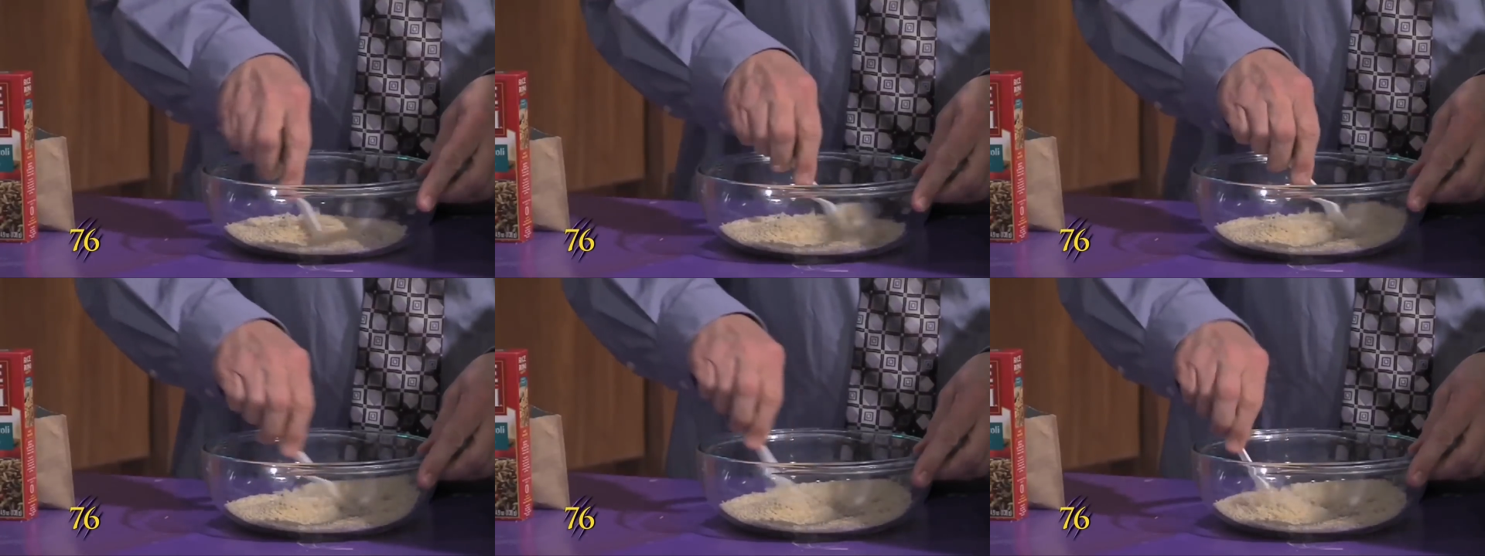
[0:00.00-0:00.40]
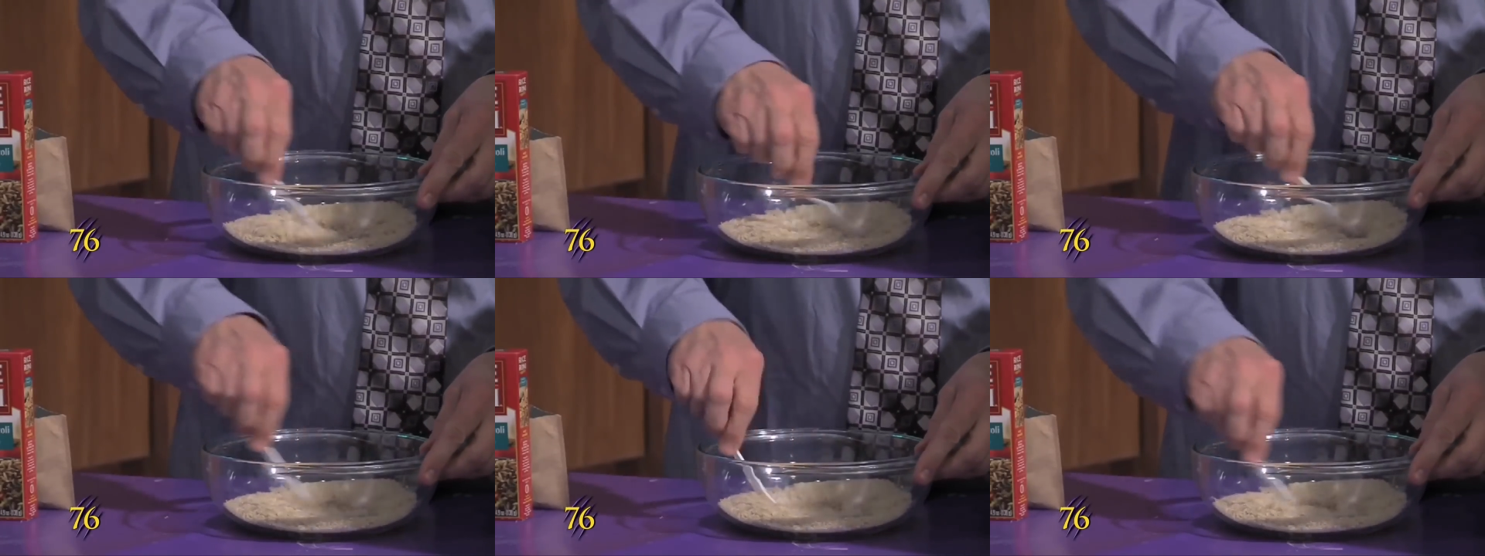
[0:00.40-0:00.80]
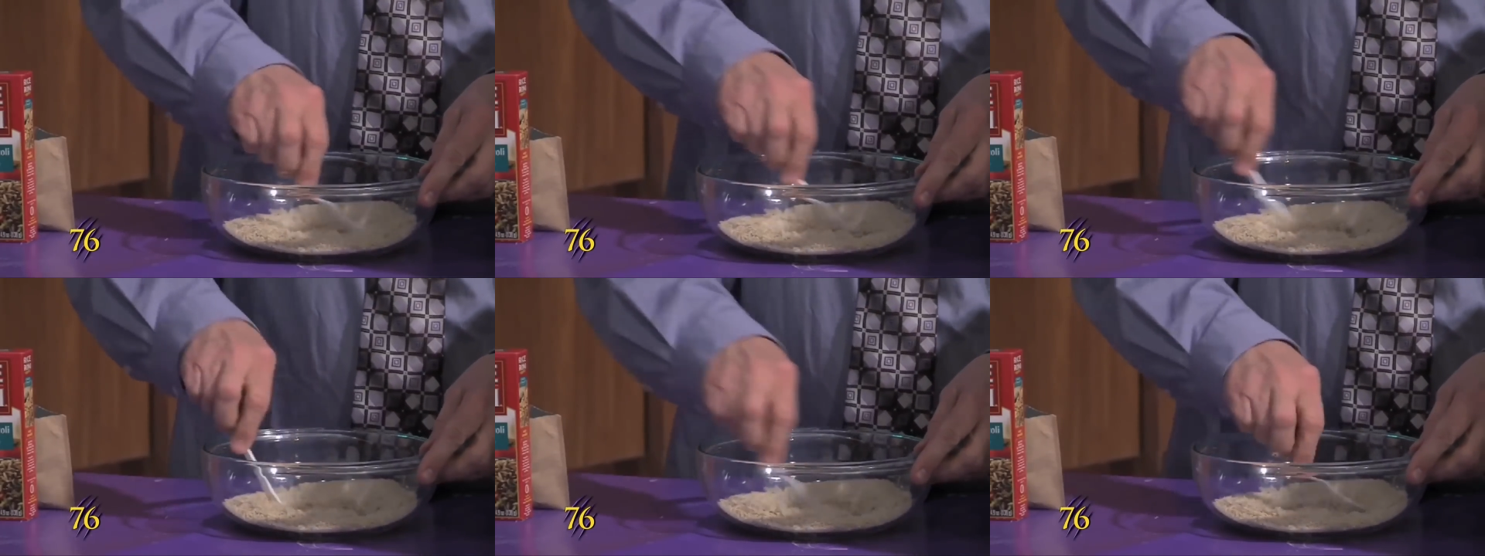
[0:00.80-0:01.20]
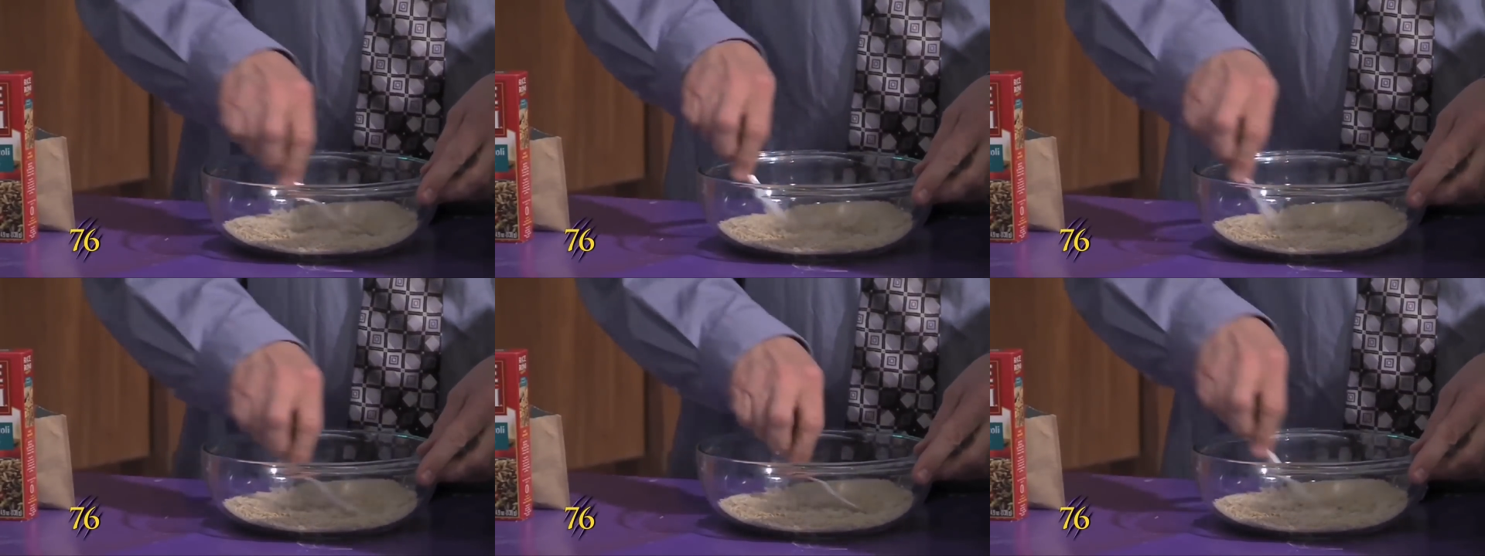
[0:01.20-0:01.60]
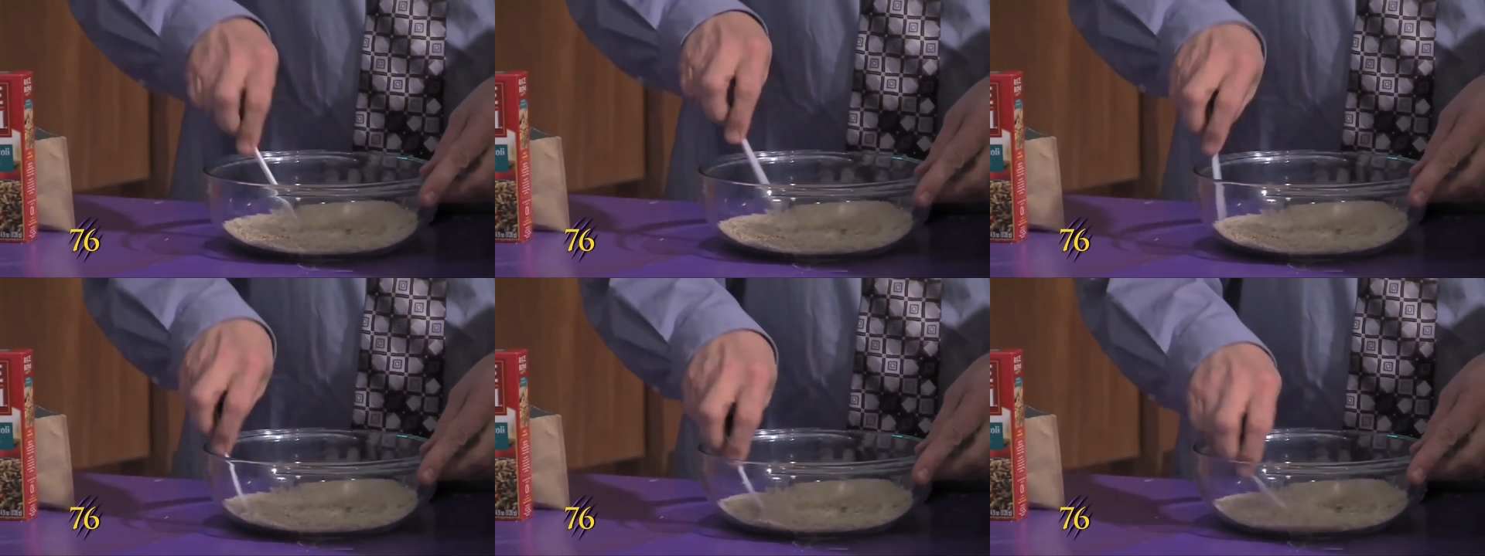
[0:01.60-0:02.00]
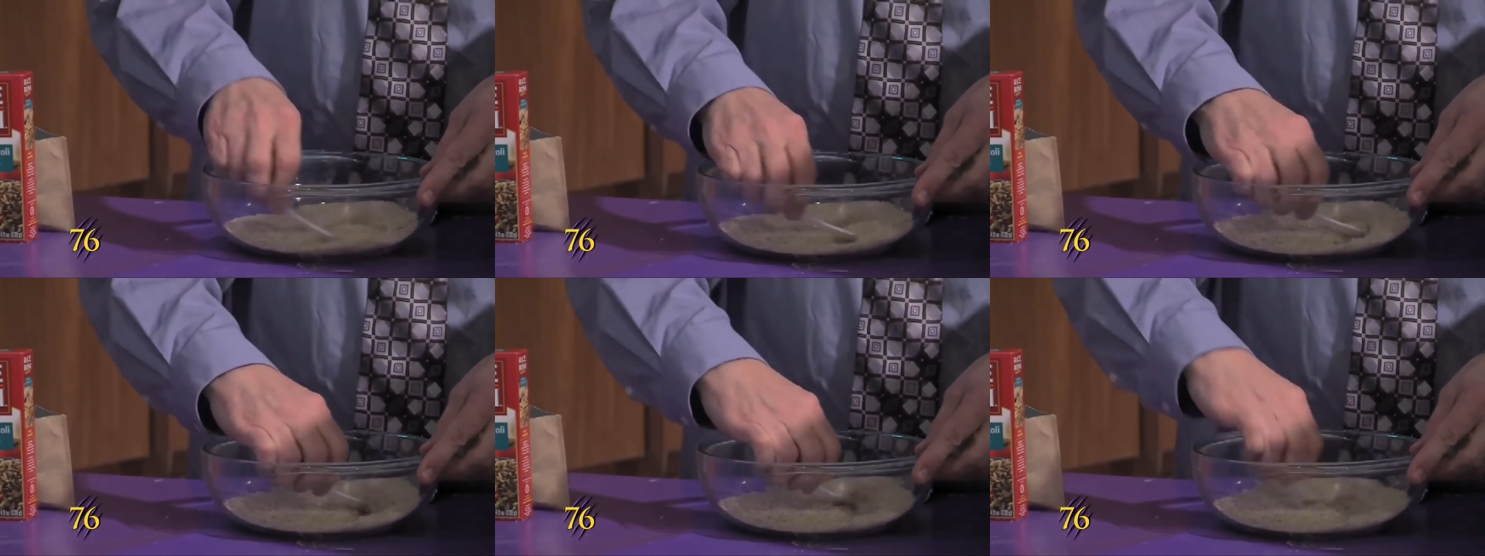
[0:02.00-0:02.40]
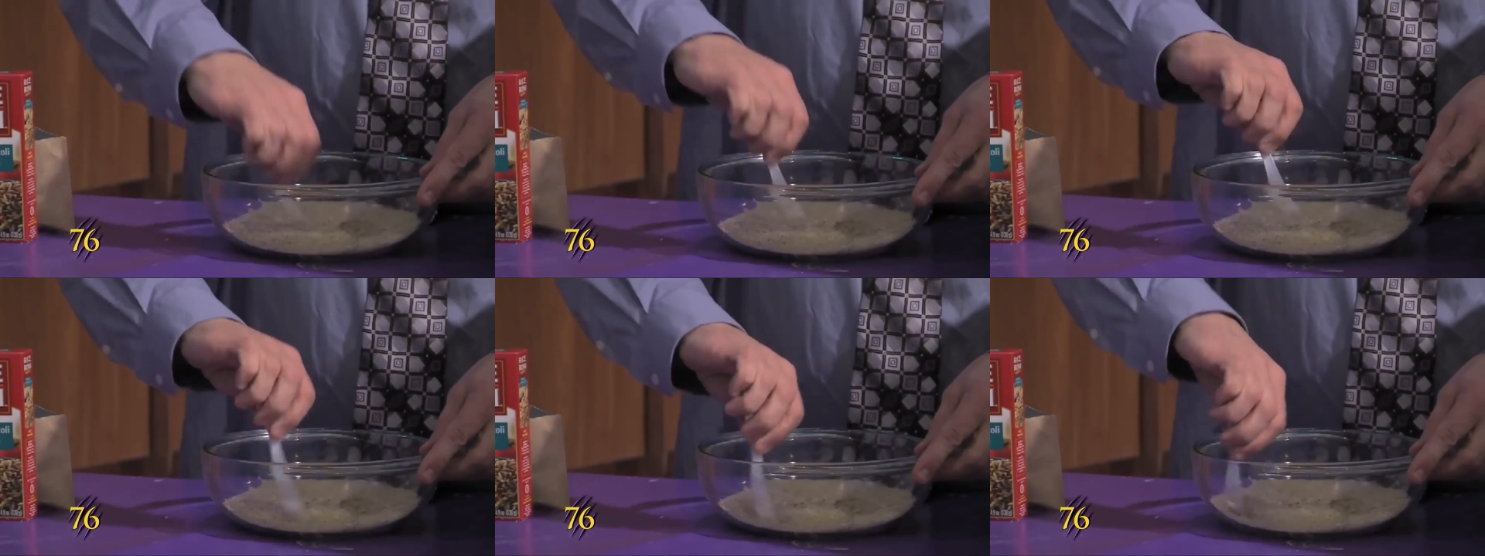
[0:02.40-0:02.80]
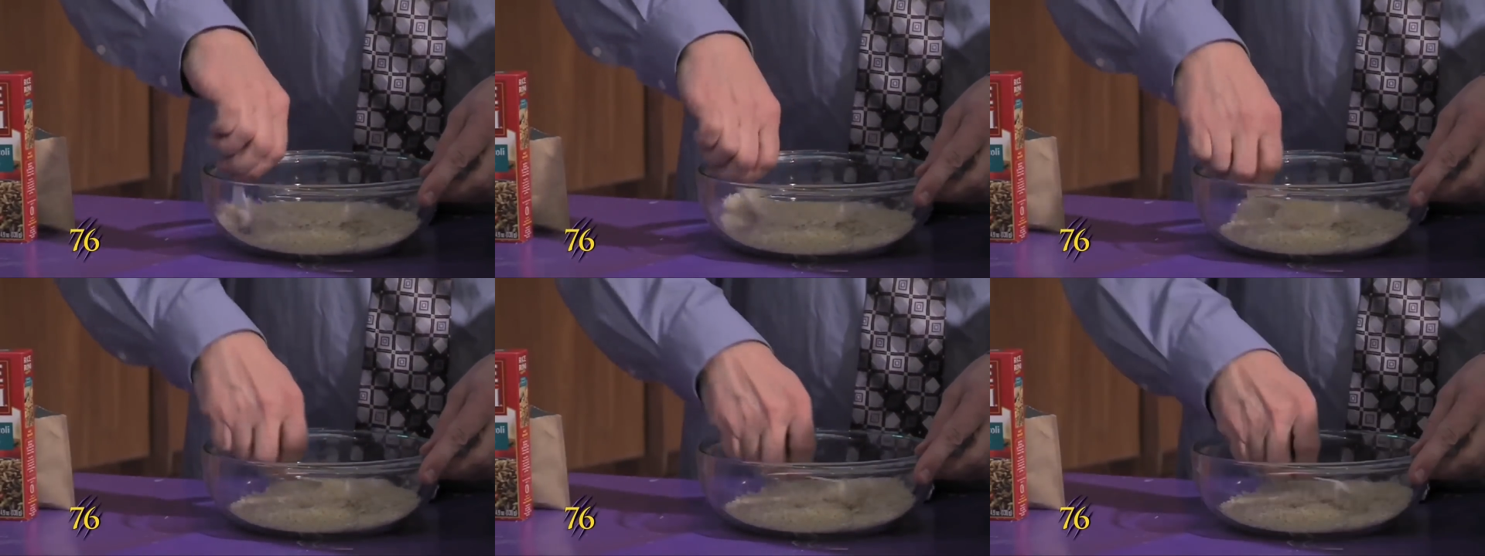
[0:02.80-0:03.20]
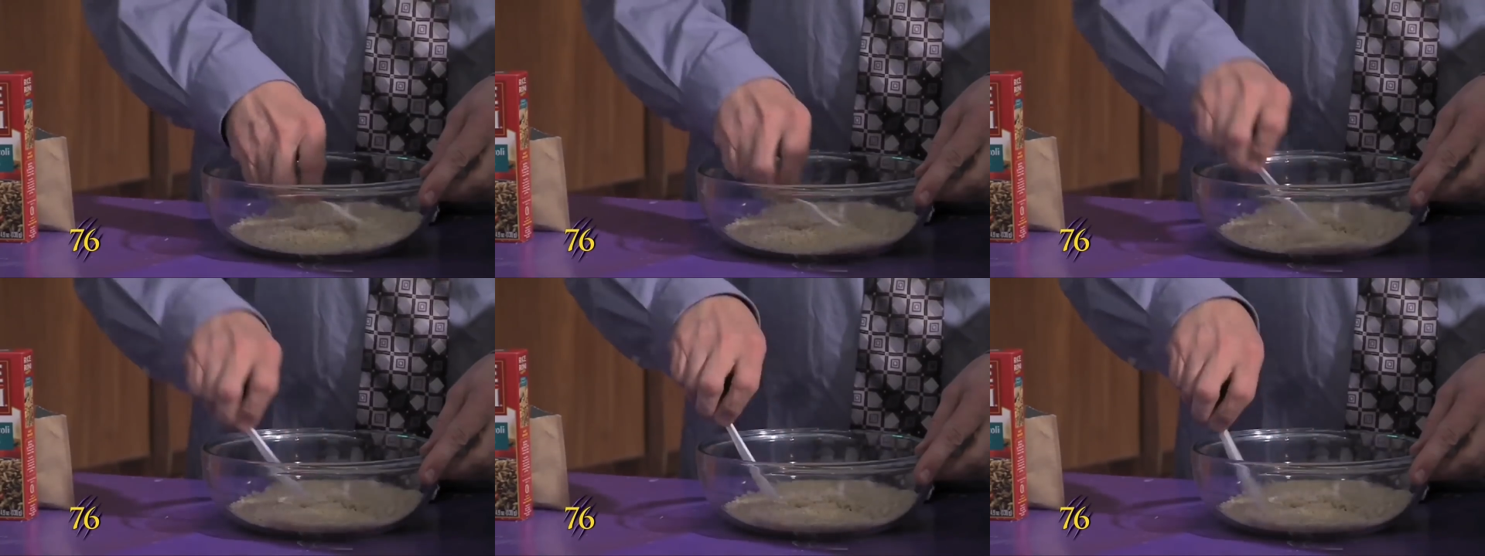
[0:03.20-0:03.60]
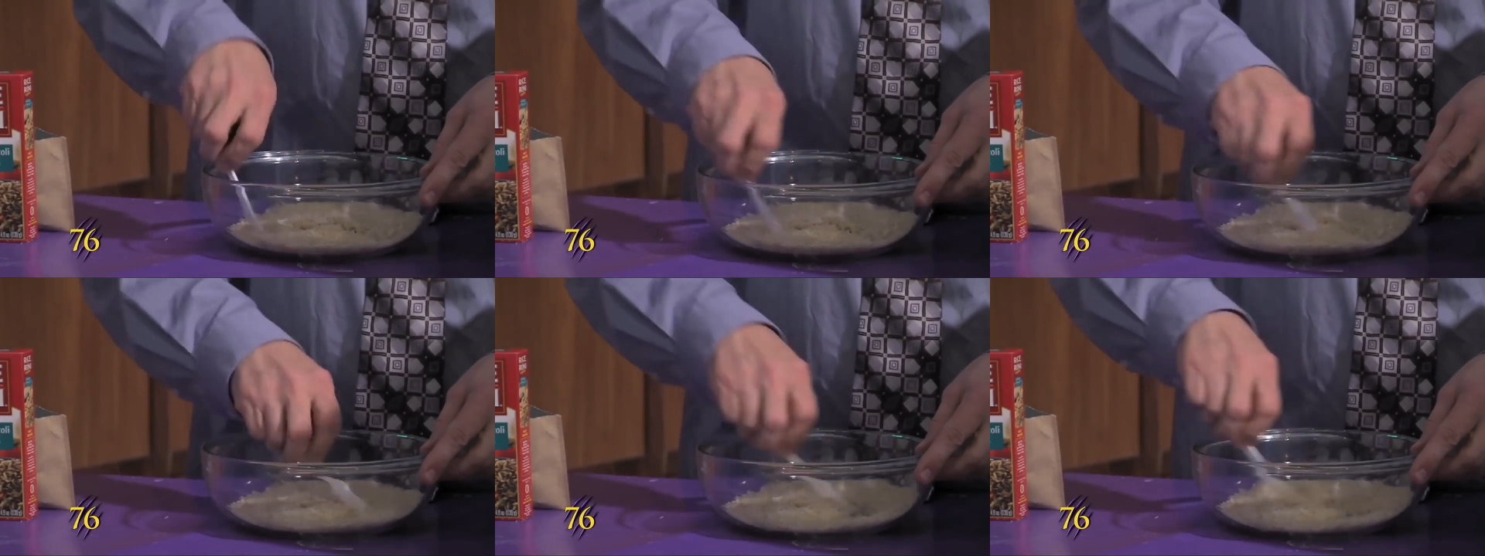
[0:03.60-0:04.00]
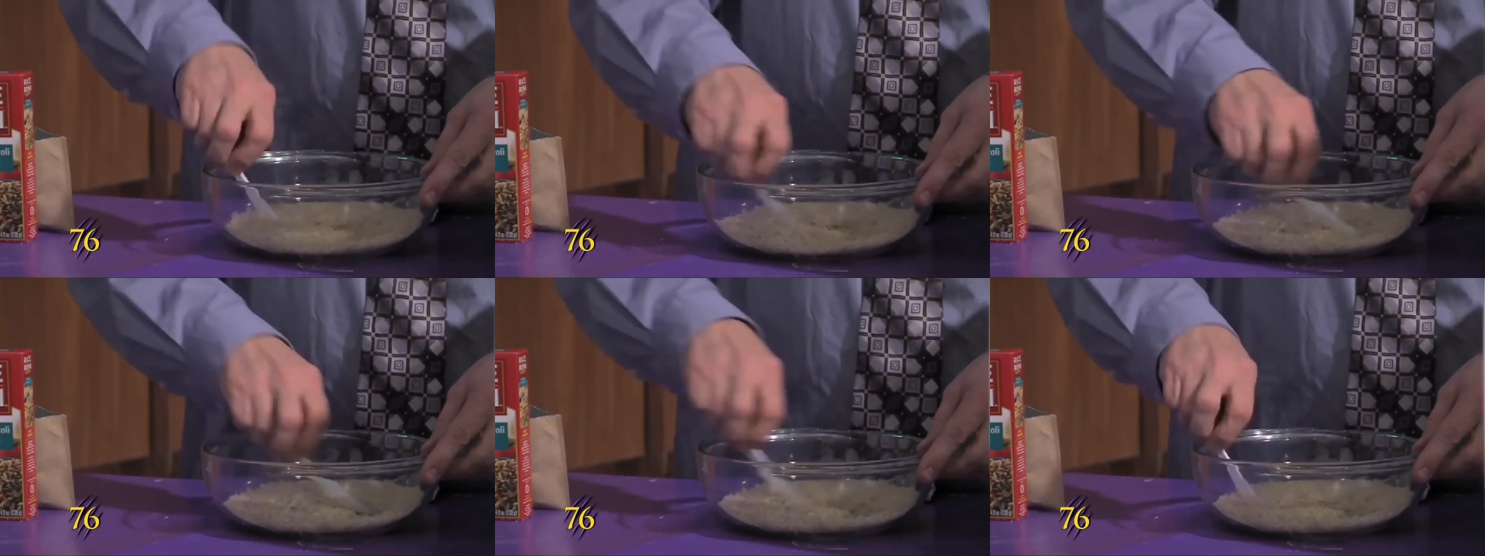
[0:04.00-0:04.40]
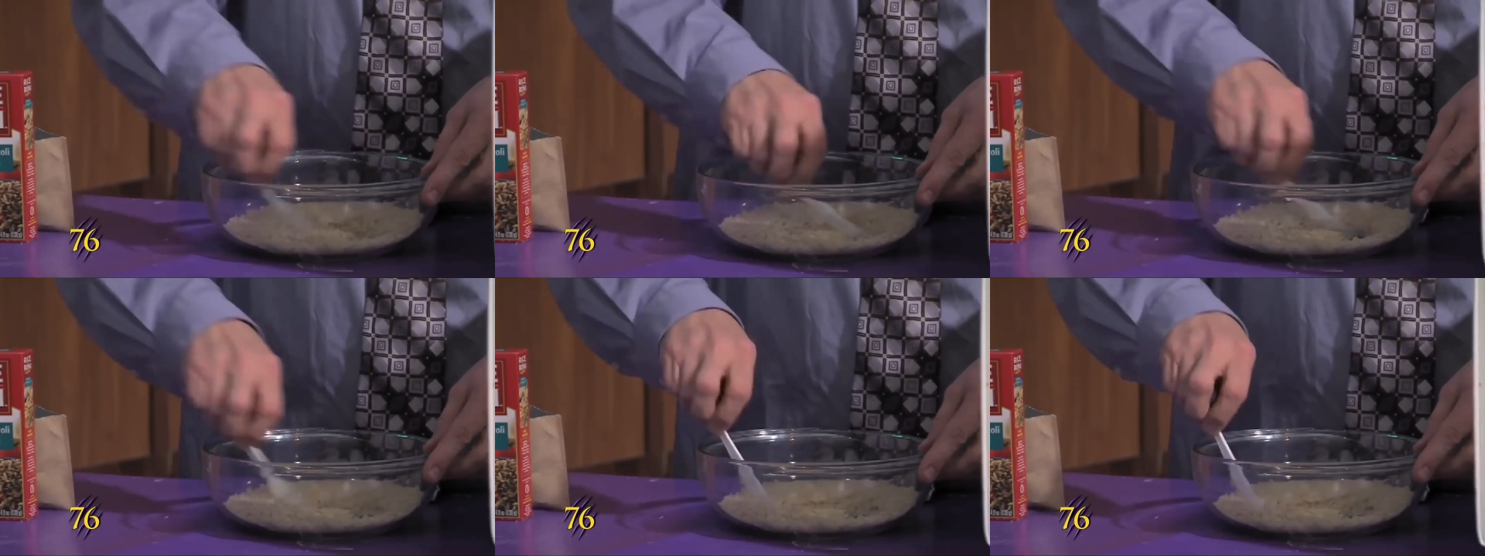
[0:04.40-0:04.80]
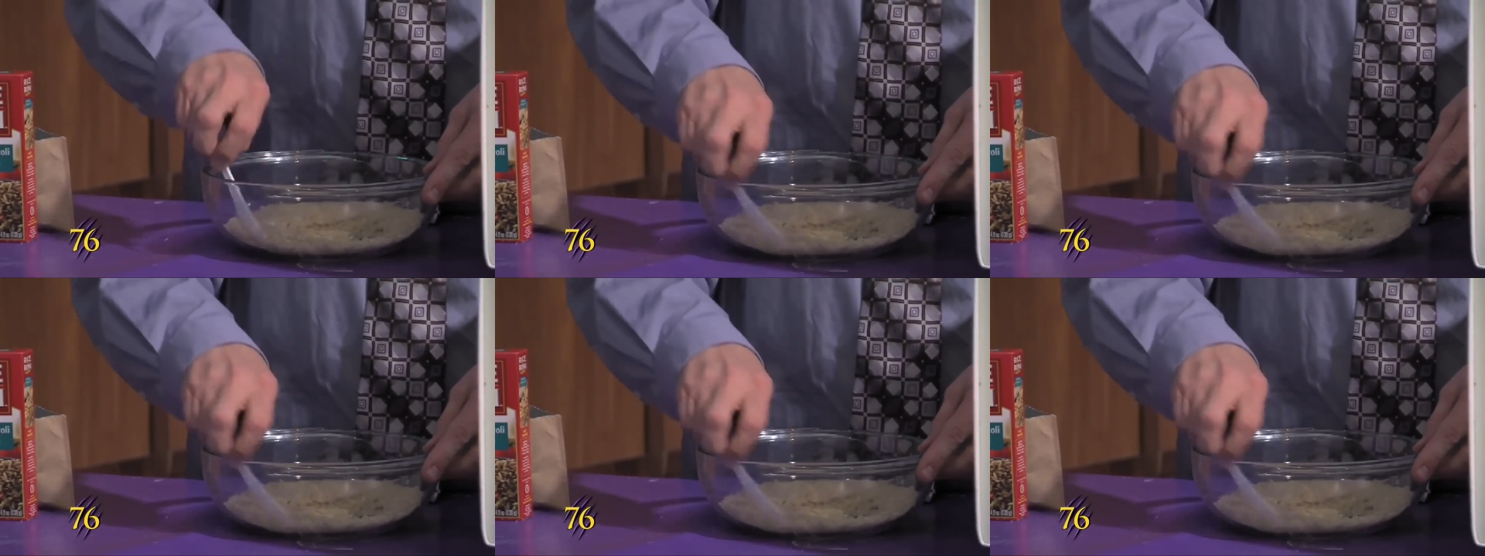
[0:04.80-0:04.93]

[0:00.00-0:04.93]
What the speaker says: [unreadable: no face in view]